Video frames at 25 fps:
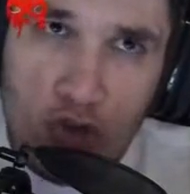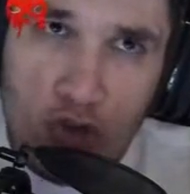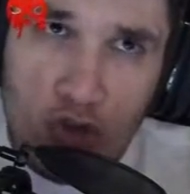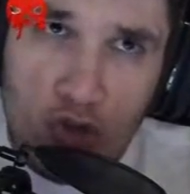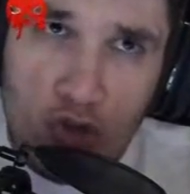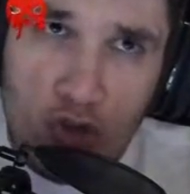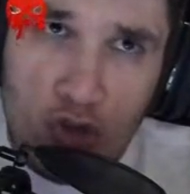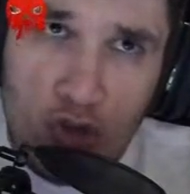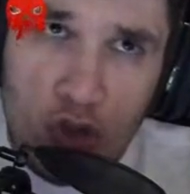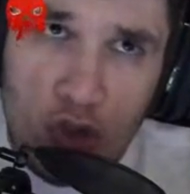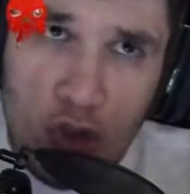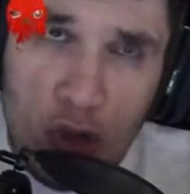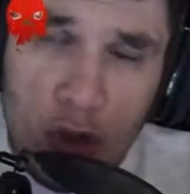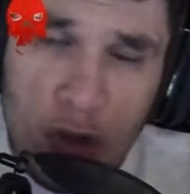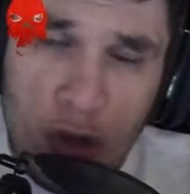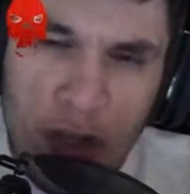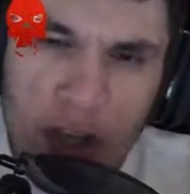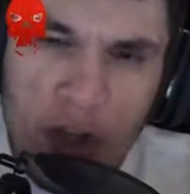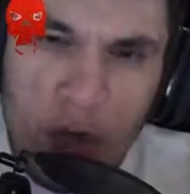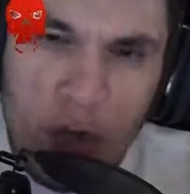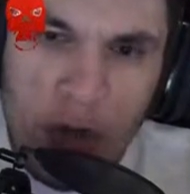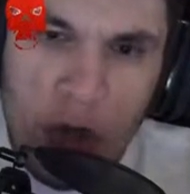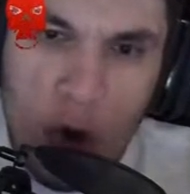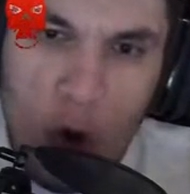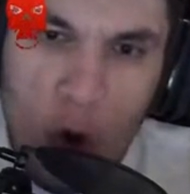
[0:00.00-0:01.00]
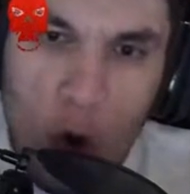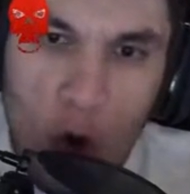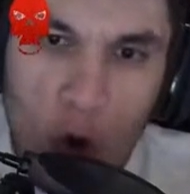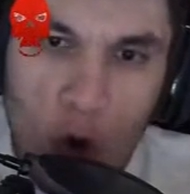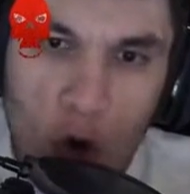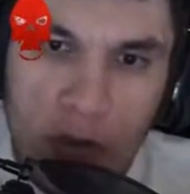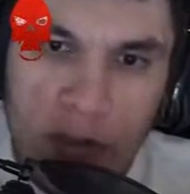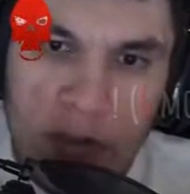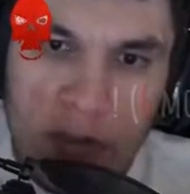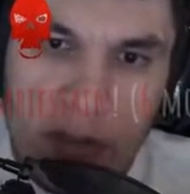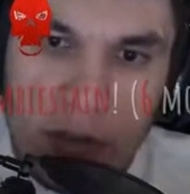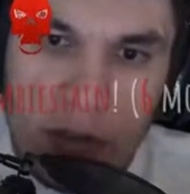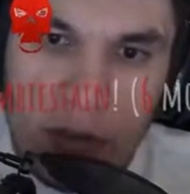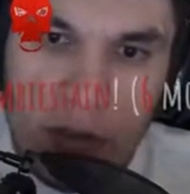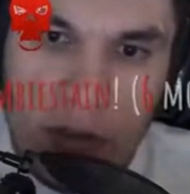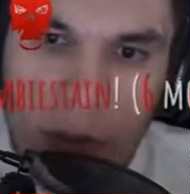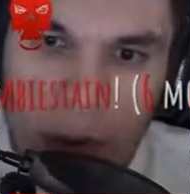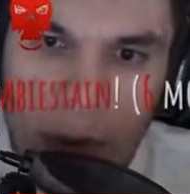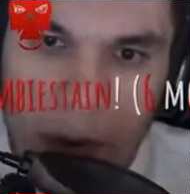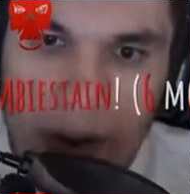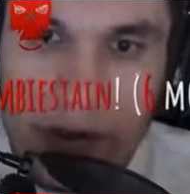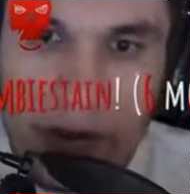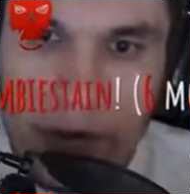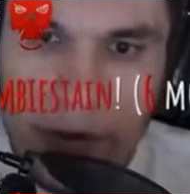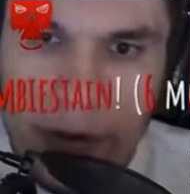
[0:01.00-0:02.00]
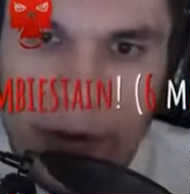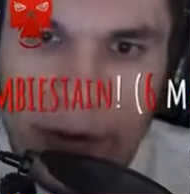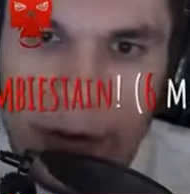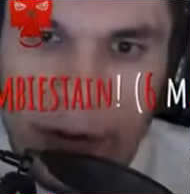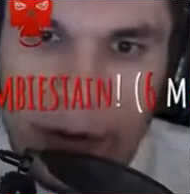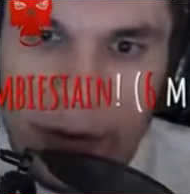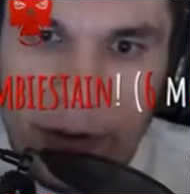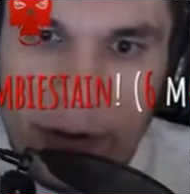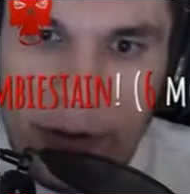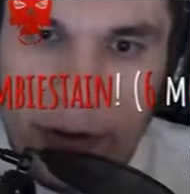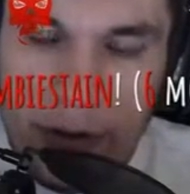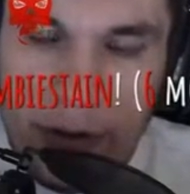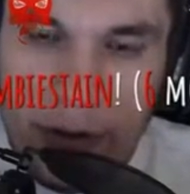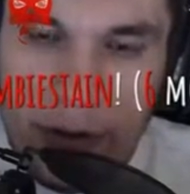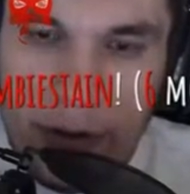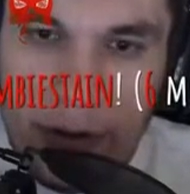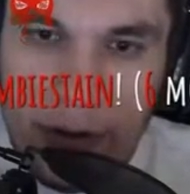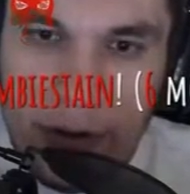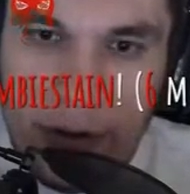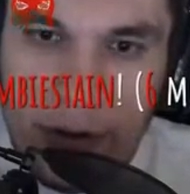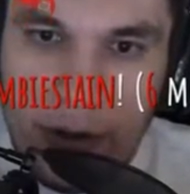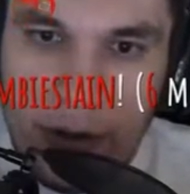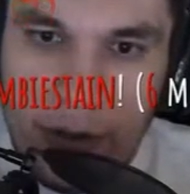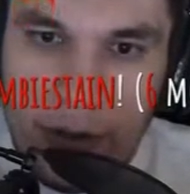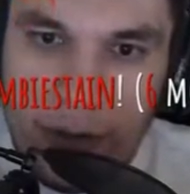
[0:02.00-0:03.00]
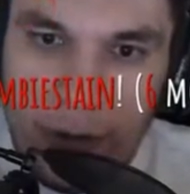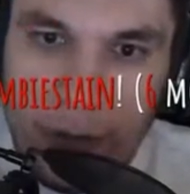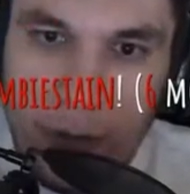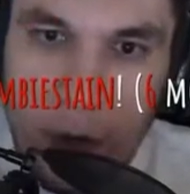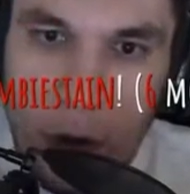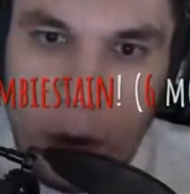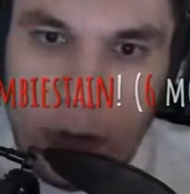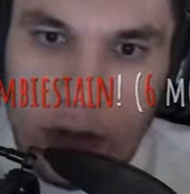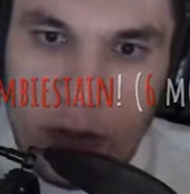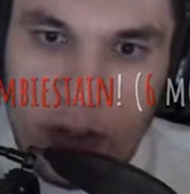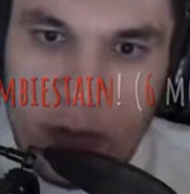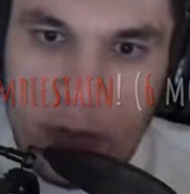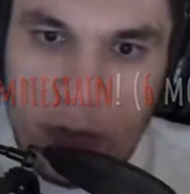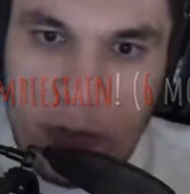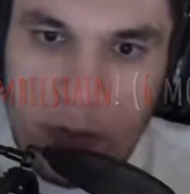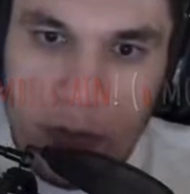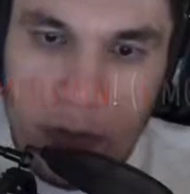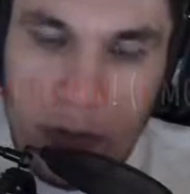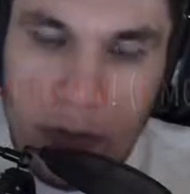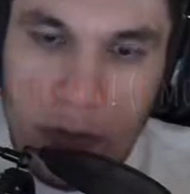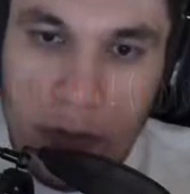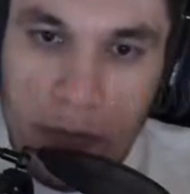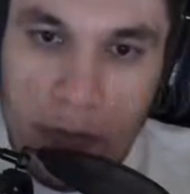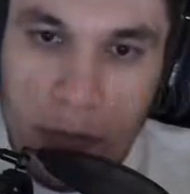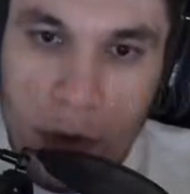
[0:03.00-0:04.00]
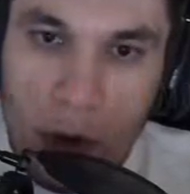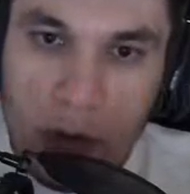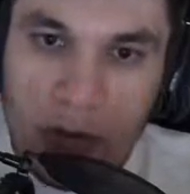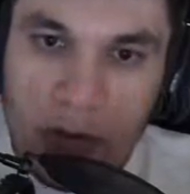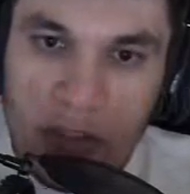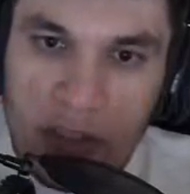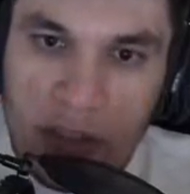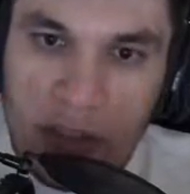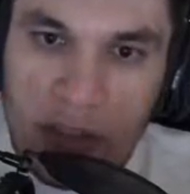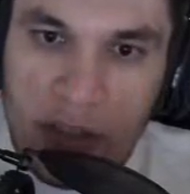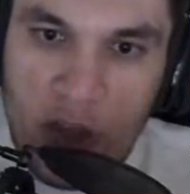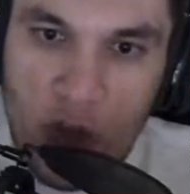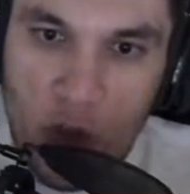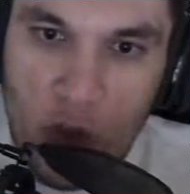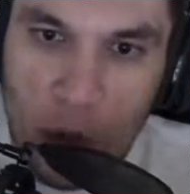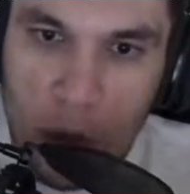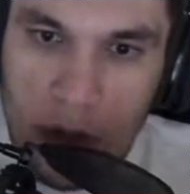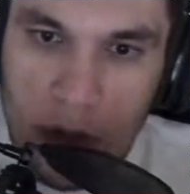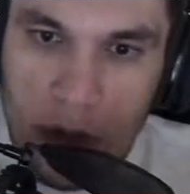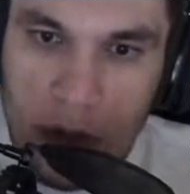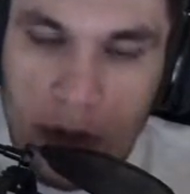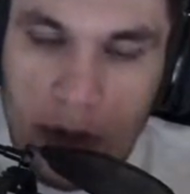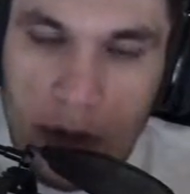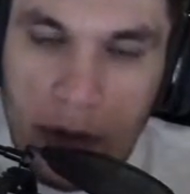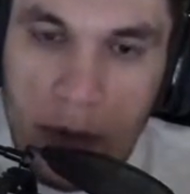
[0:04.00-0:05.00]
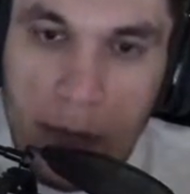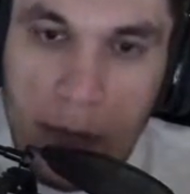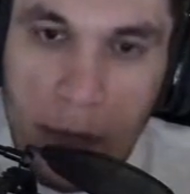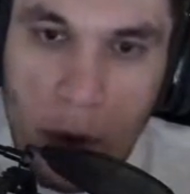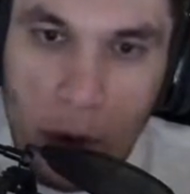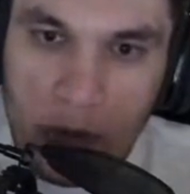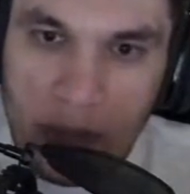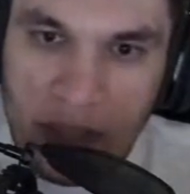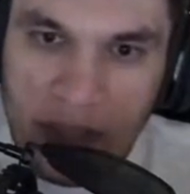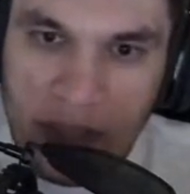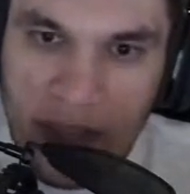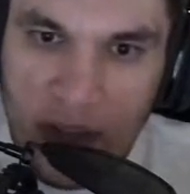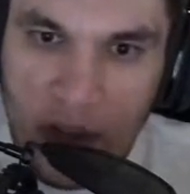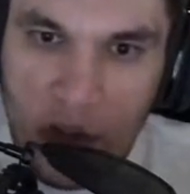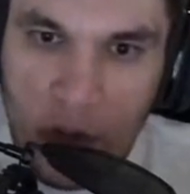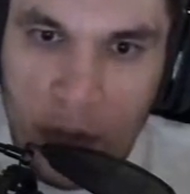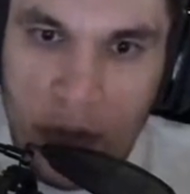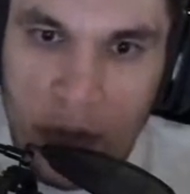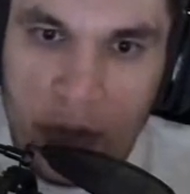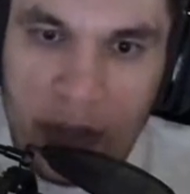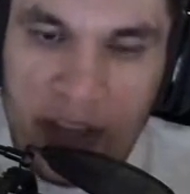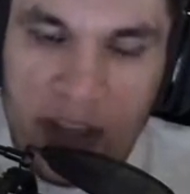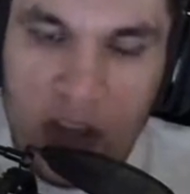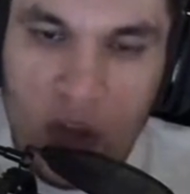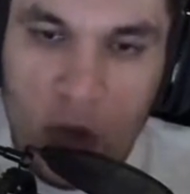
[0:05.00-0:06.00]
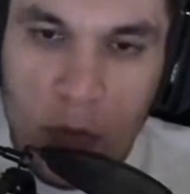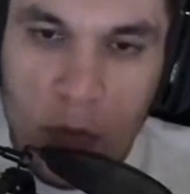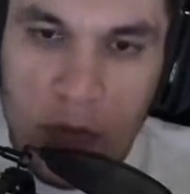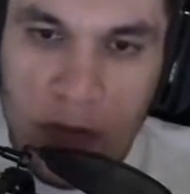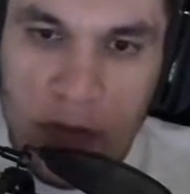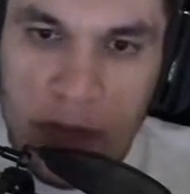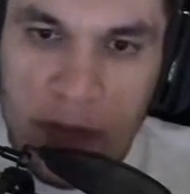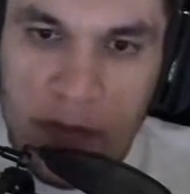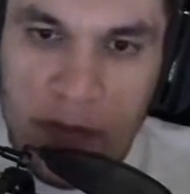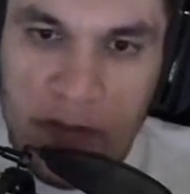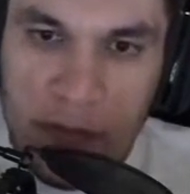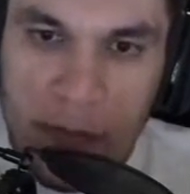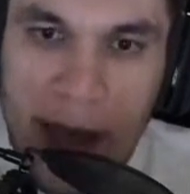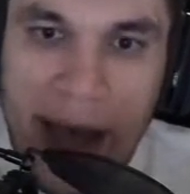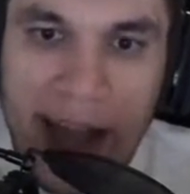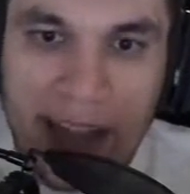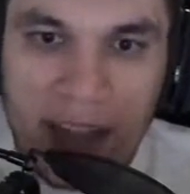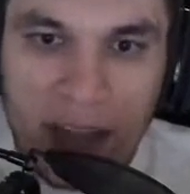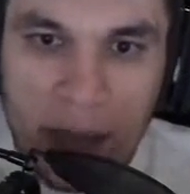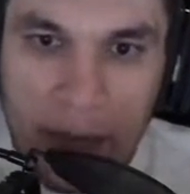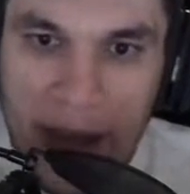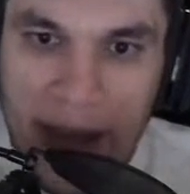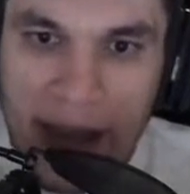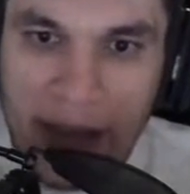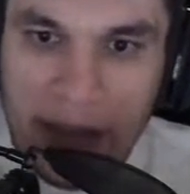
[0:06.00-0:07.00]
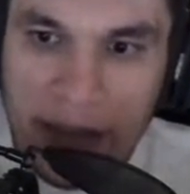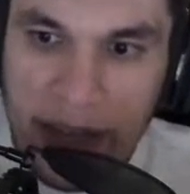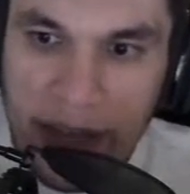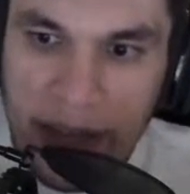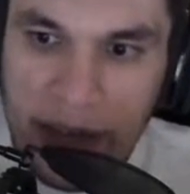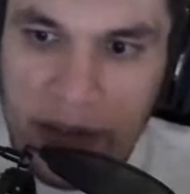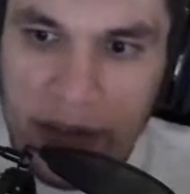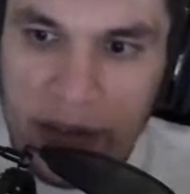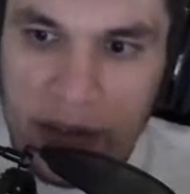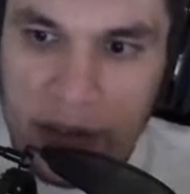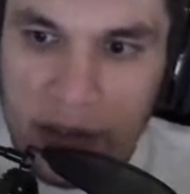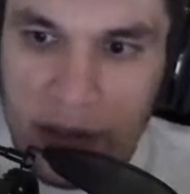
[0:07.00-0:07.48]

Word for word: Do you think we hold the record for most most cum- most cum- cumulative back to back days.